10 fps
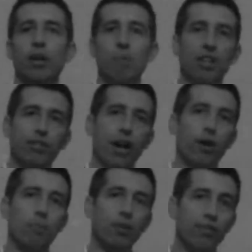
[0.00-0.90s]
It means you're
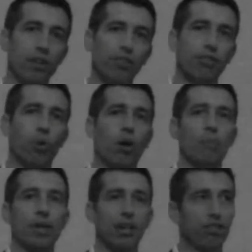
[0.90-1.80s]
out of business, or
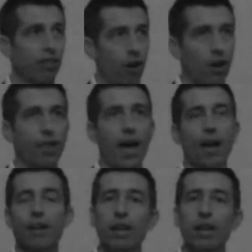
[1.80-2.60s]
it means on that,